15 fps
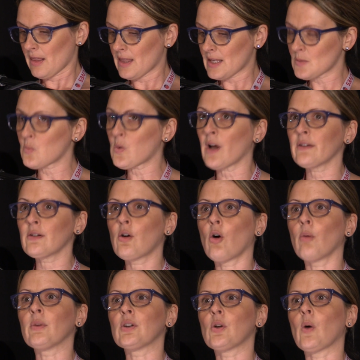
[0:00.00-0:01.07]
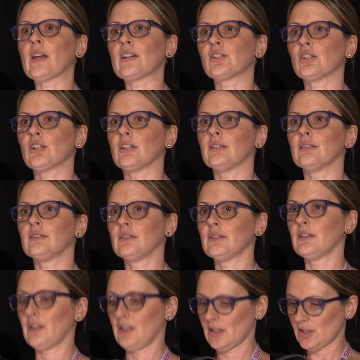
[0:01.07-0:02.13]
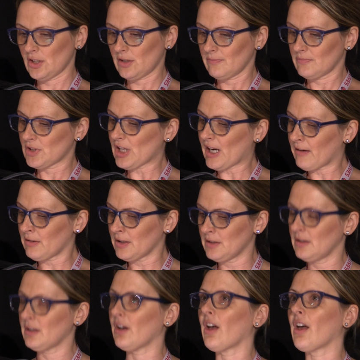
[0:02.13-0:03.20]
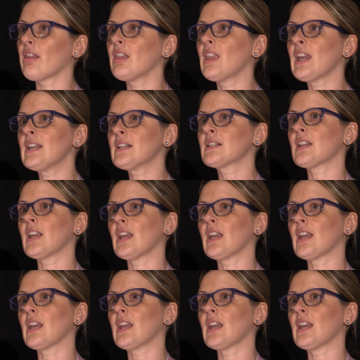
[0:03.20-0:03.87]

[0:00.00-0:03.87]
there's one common question. Sharon, are these